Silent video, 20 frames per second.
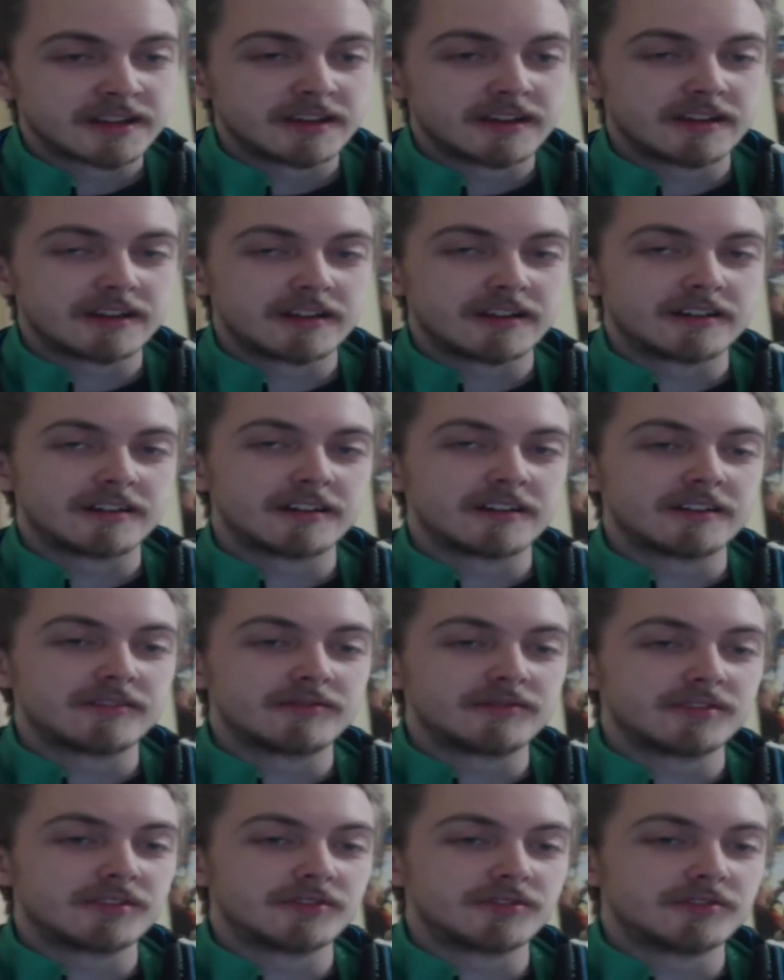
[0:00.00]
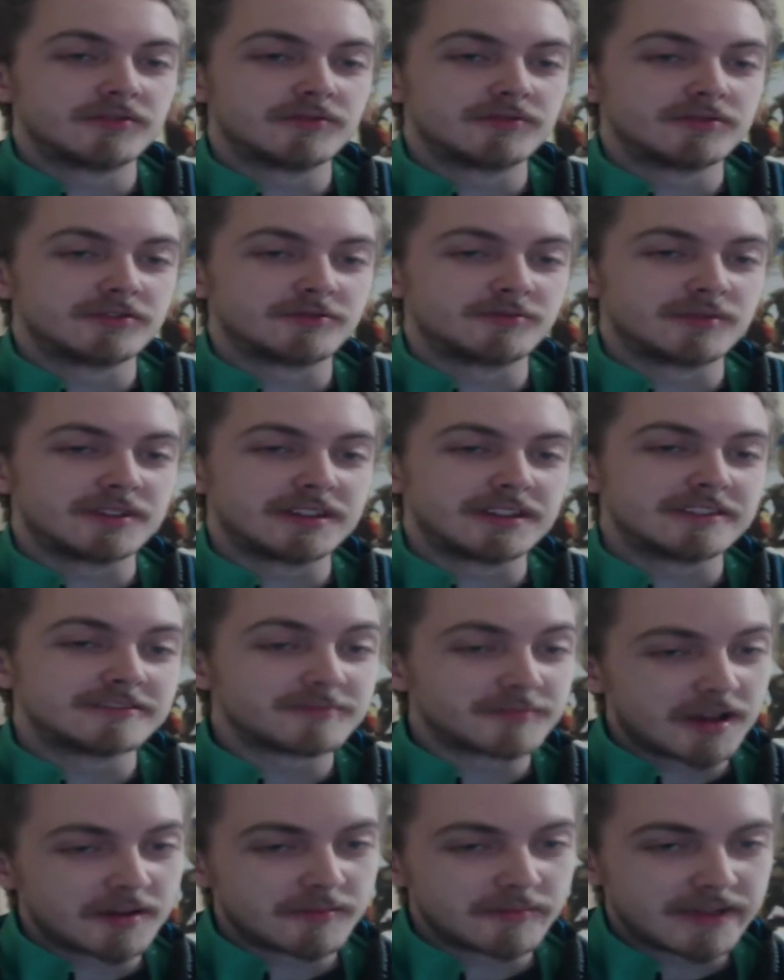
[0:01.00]
And uh, even though YouTube is
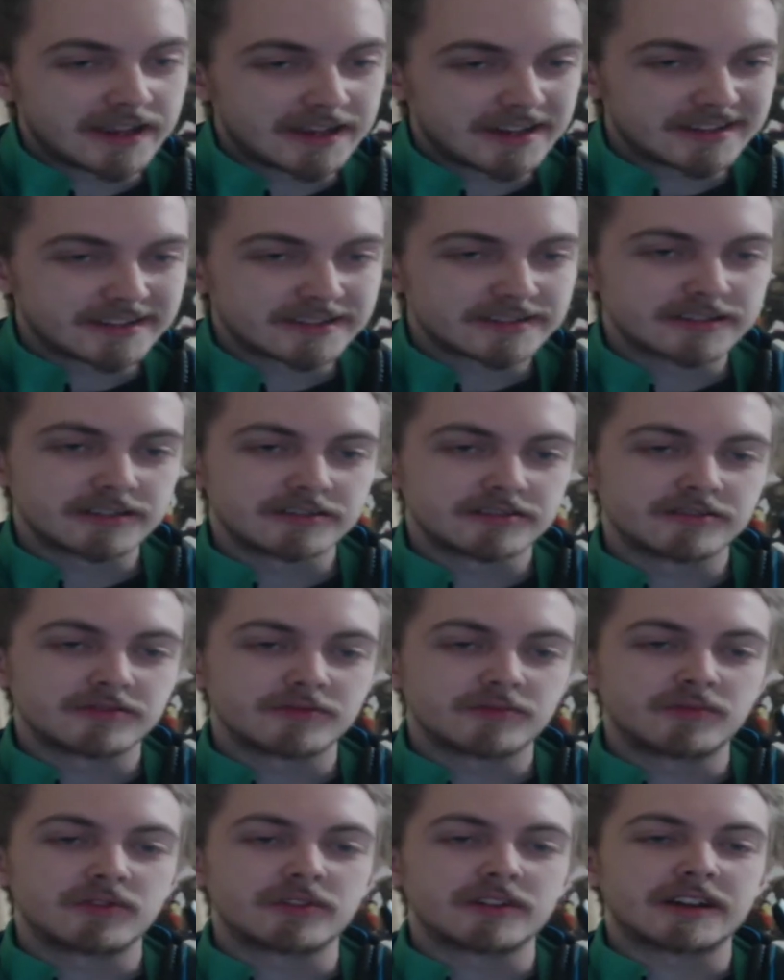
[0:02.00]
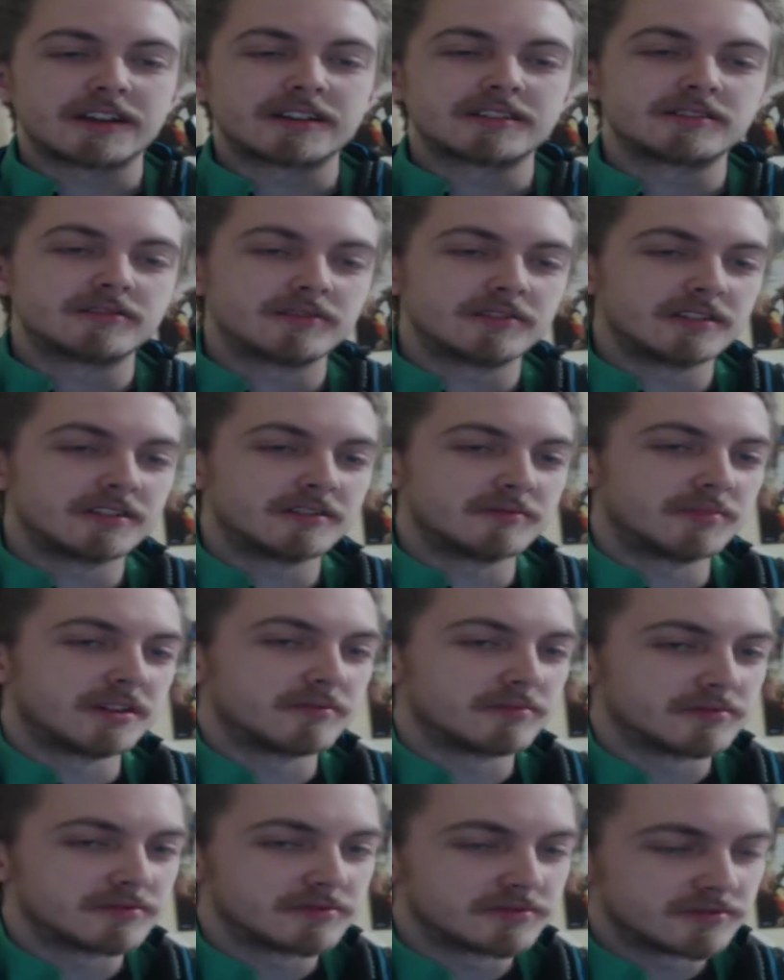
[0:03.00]
my main sense of work, I still need to be
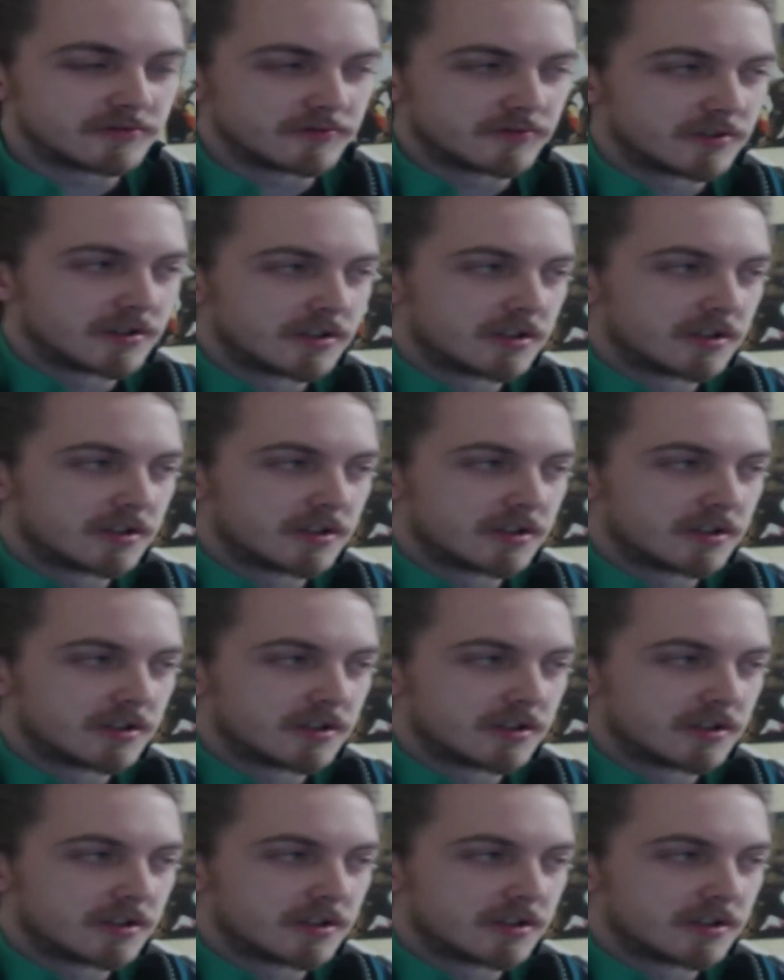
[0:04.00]
able to